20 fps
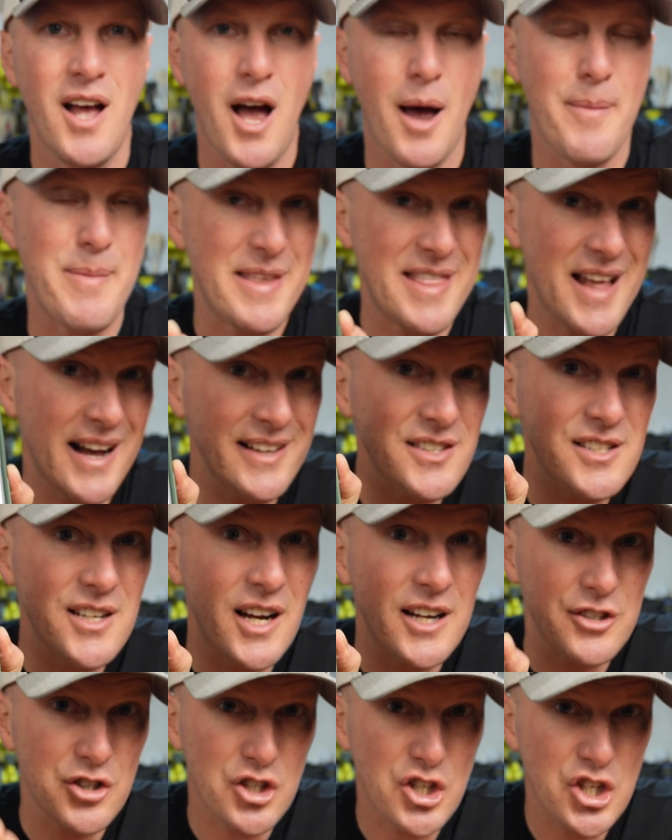i mean that's
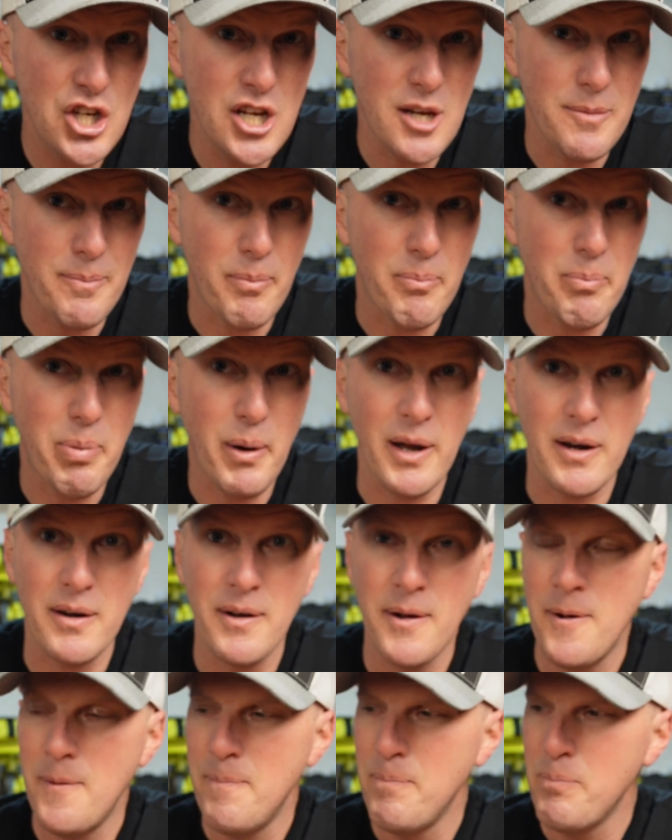not cheap
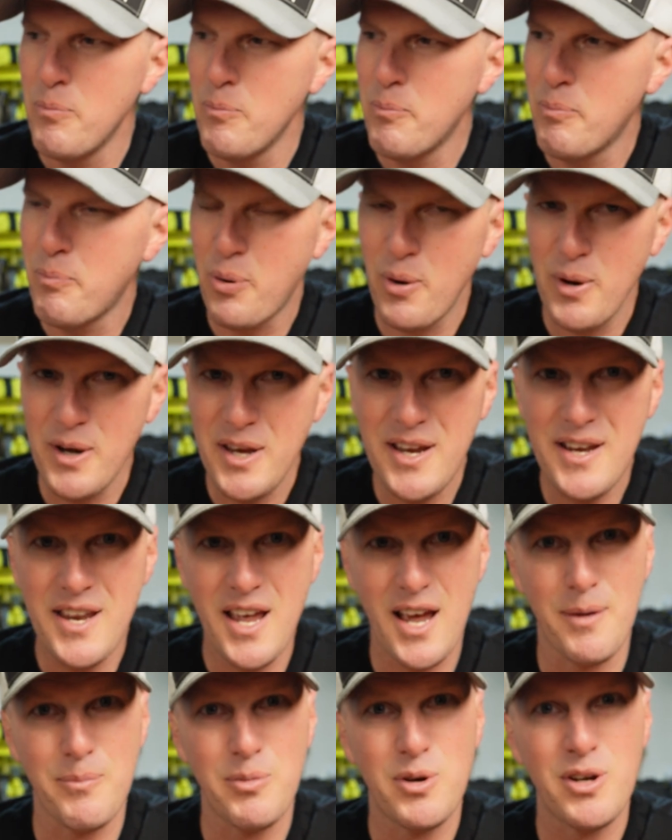but pretty
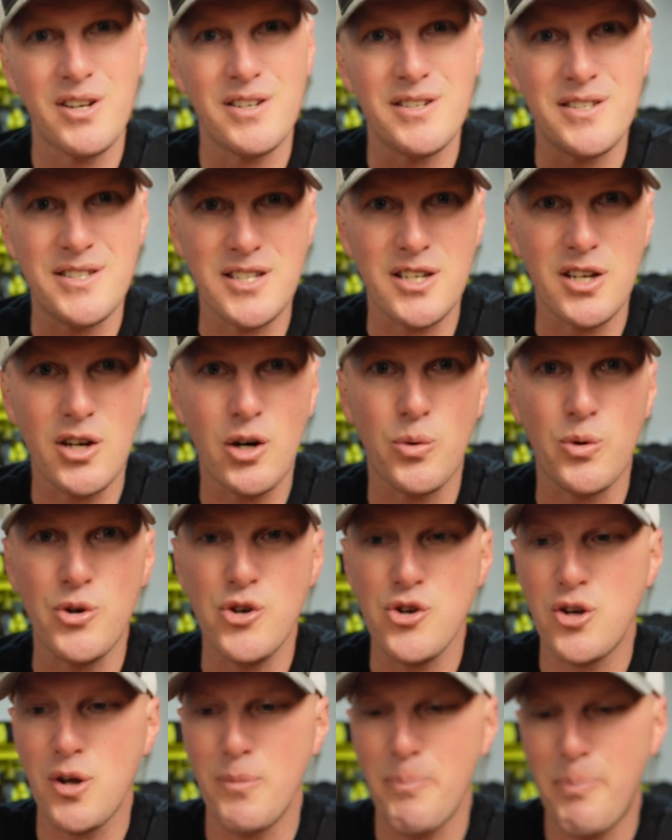damn good deal when
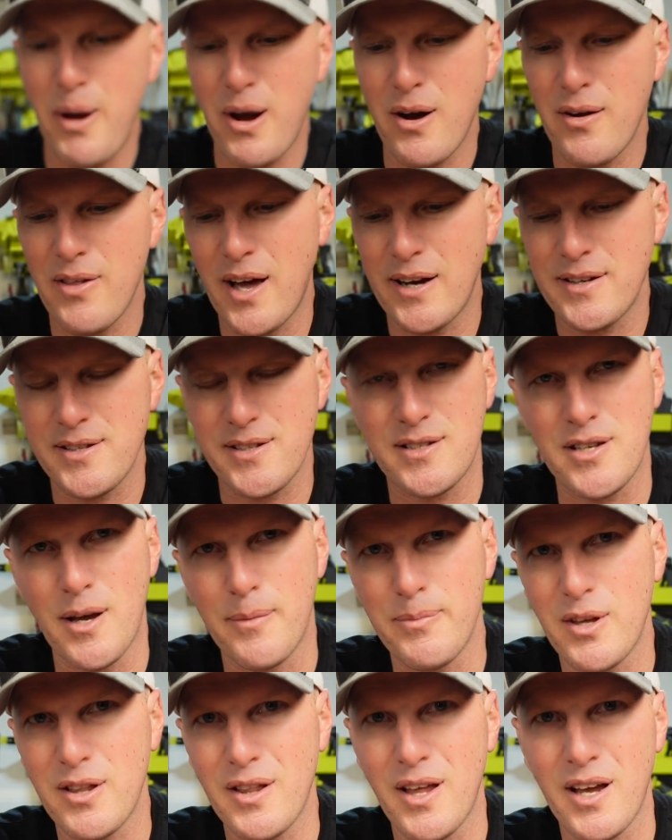you compare that to
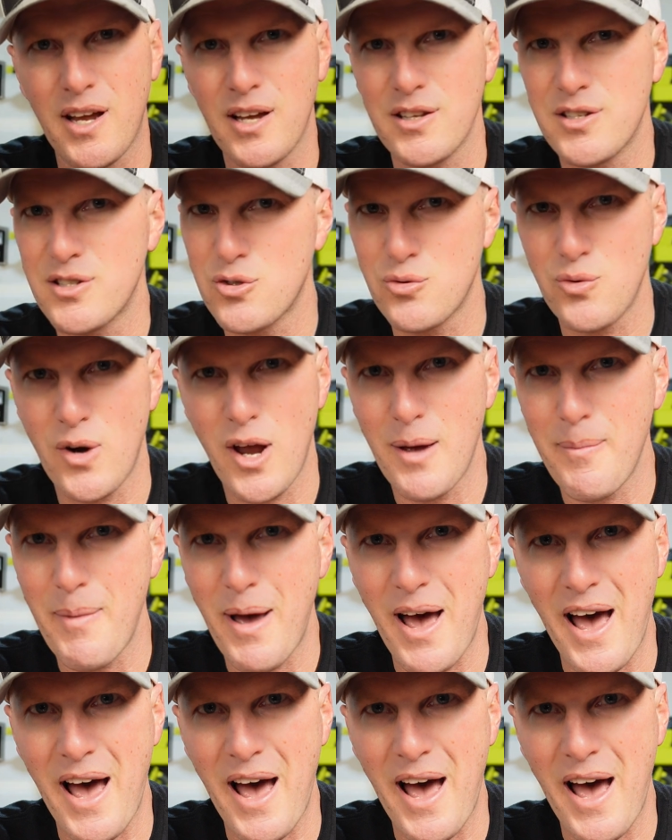something like a SRAM